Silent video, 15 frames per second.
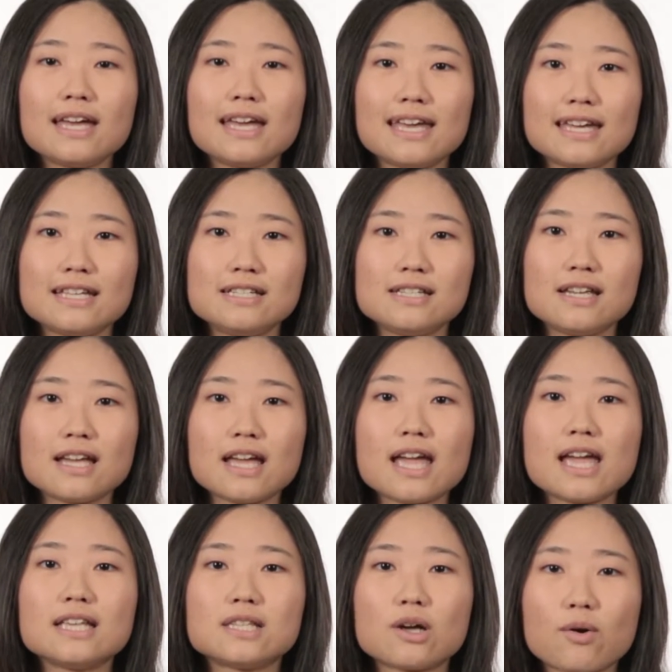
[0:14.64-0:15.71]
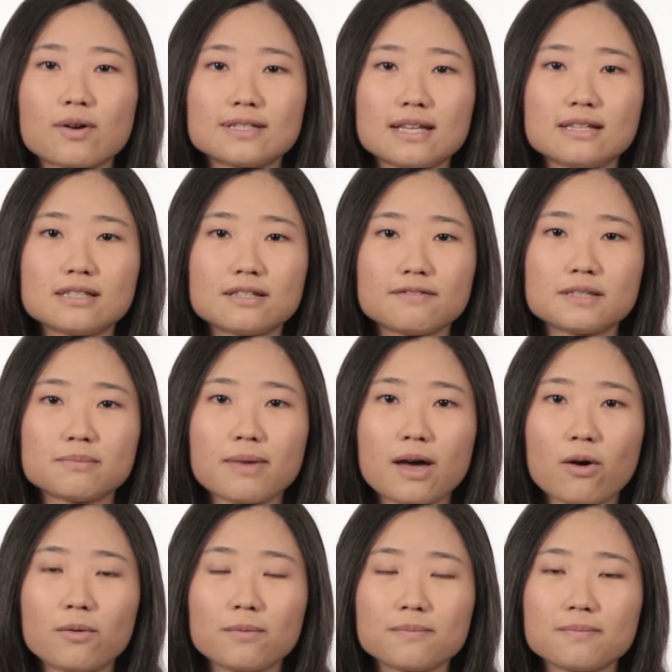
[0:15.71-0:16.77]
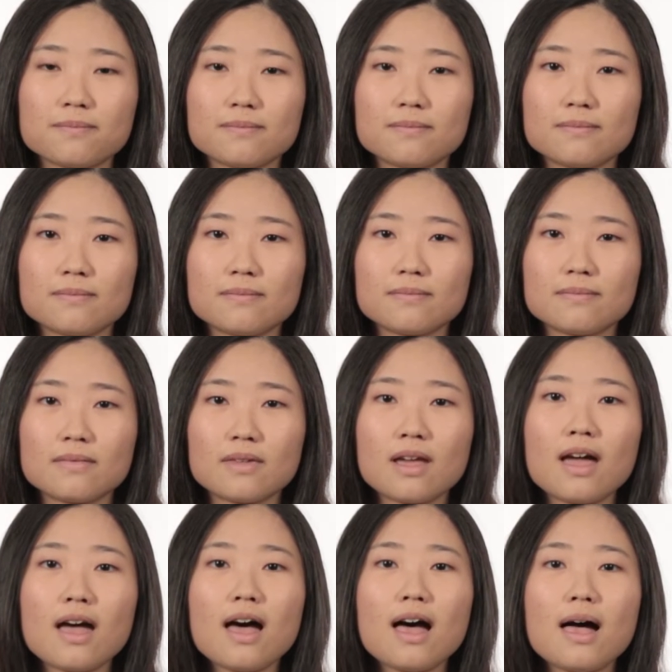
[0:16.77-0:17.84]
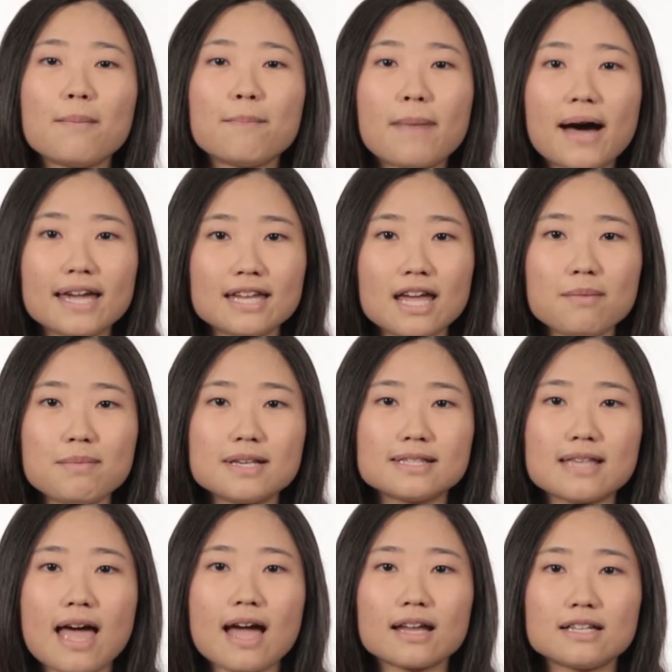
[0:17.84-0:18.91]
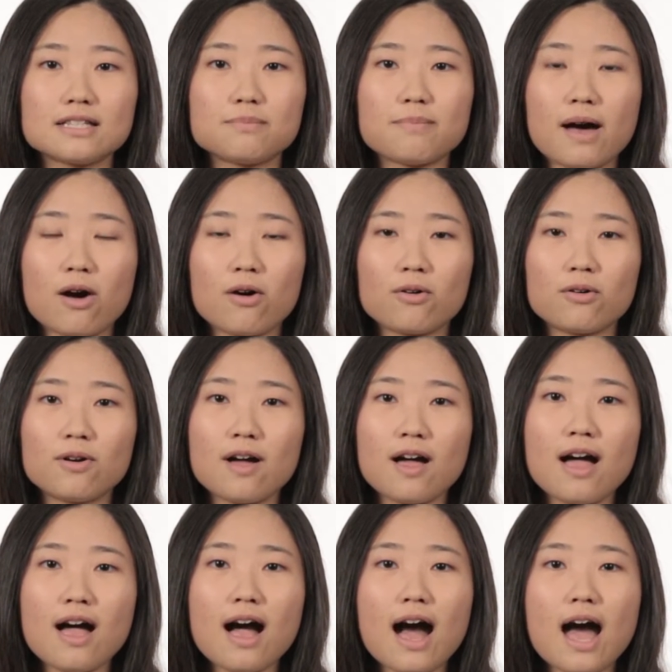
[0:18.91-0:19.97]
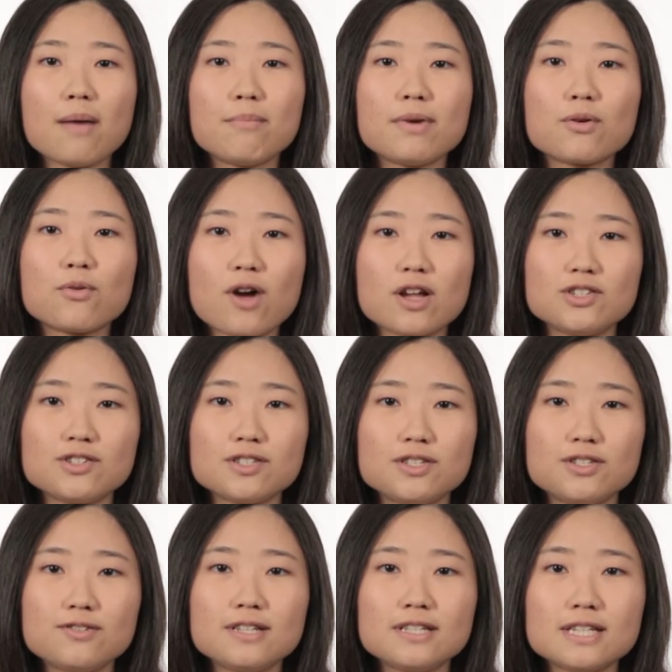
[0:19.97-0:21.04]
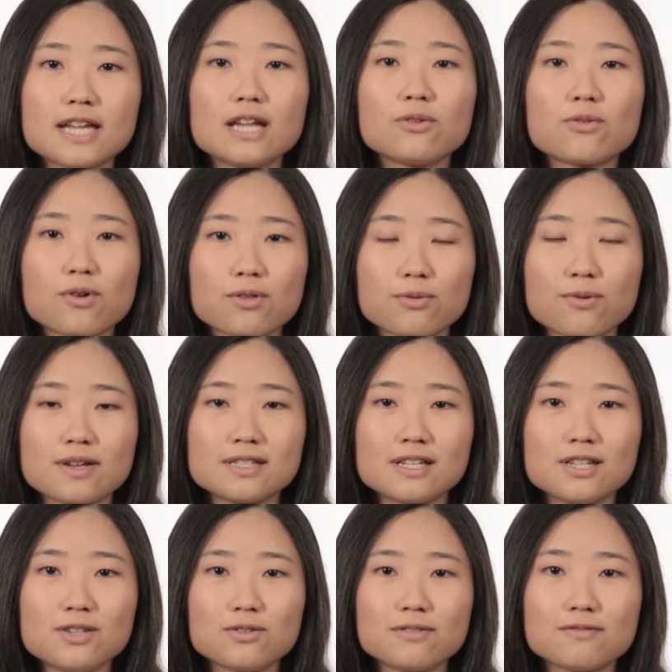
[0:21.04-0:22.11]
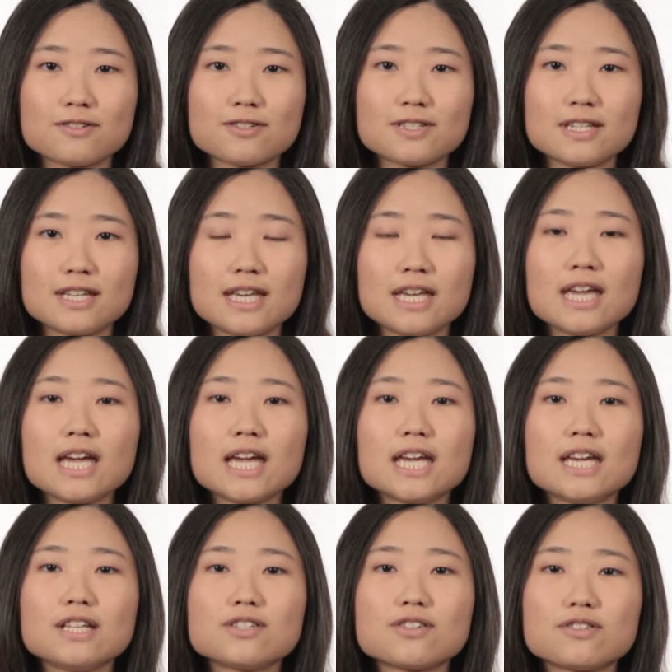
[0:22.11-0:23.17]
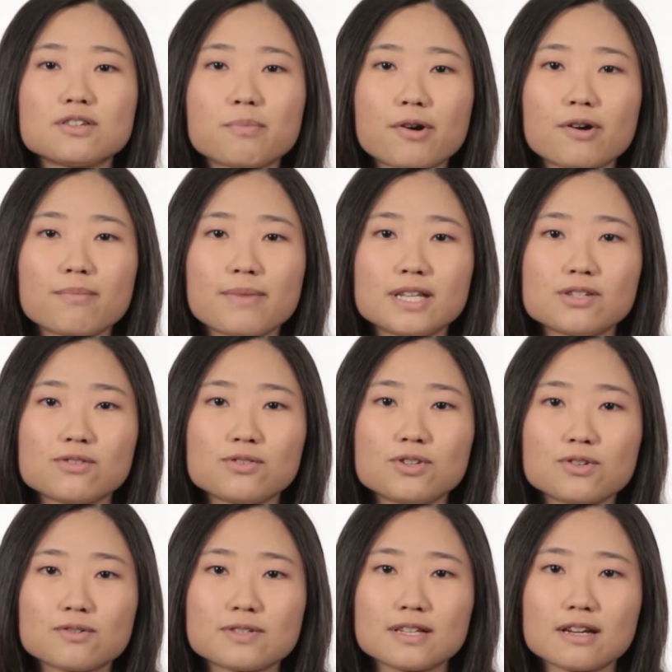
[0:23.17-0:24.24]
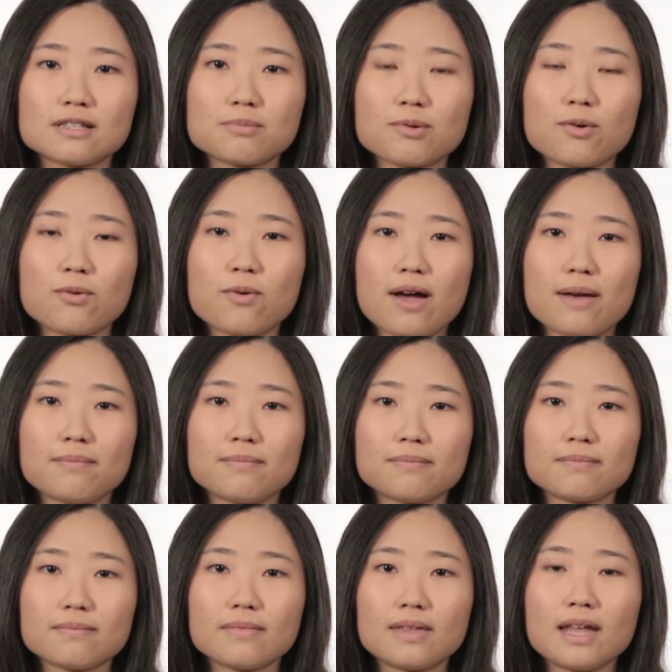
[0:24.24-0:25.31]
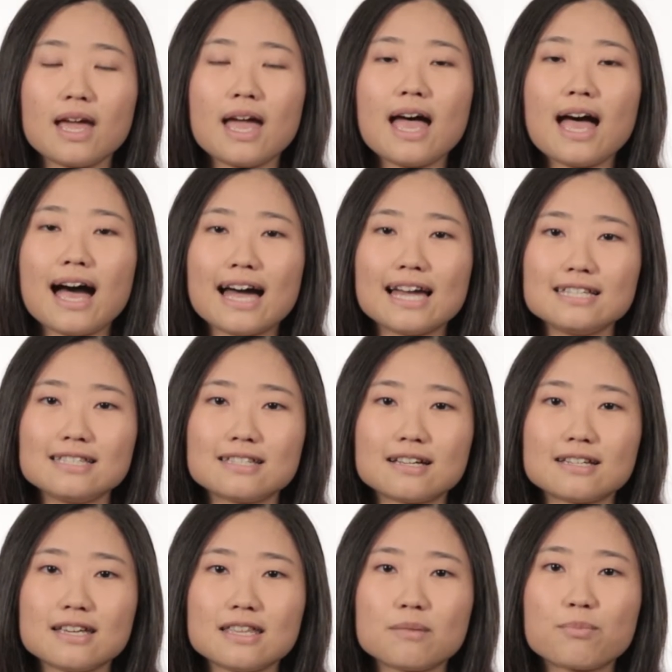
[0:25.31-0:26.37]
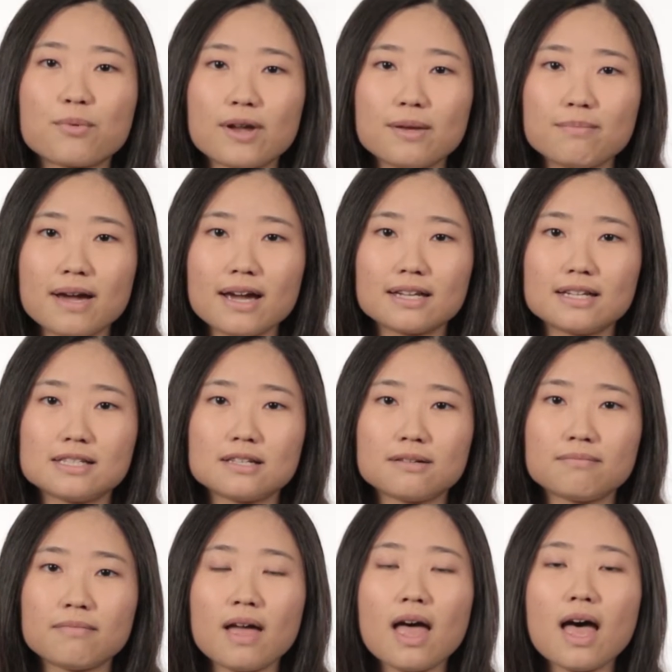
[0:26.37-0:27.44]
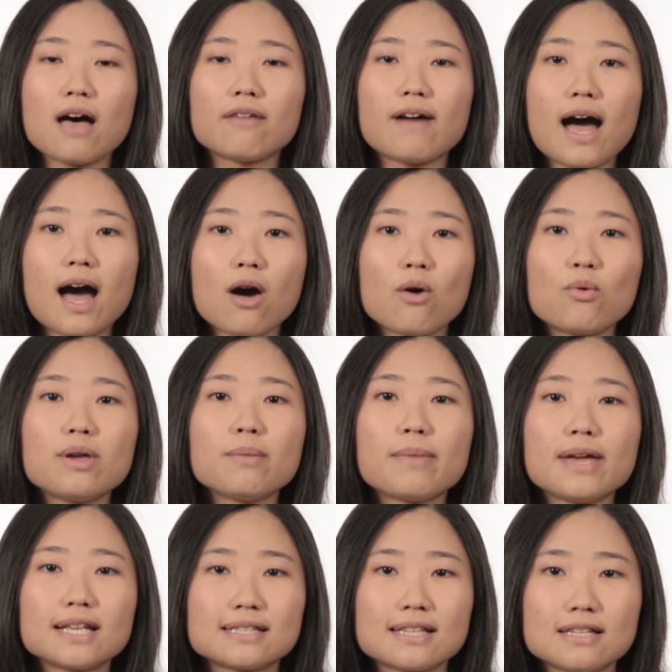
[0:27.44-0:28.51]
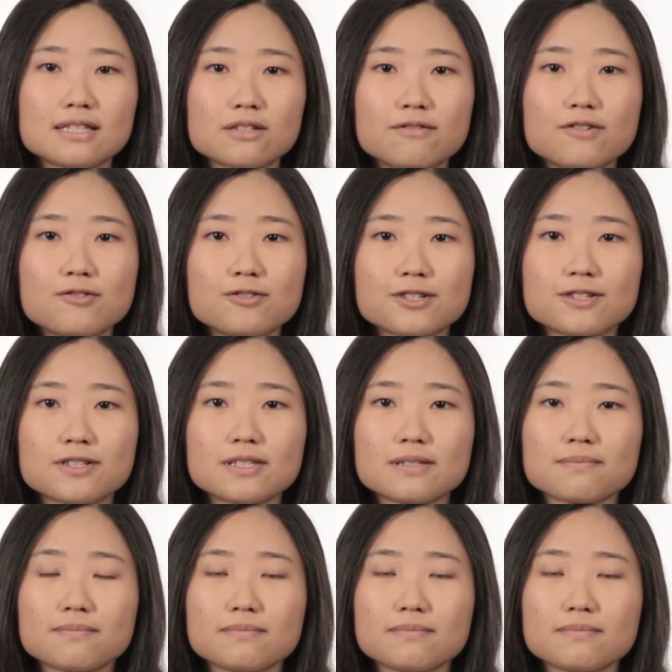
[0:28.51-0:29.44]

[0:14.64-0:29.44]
It is our sense of smell. My name is Agnes. I'm a graduate student in Northwestern University Interdepartmental Neuroscience program. I study the brain mechanism of how we make sense of odors.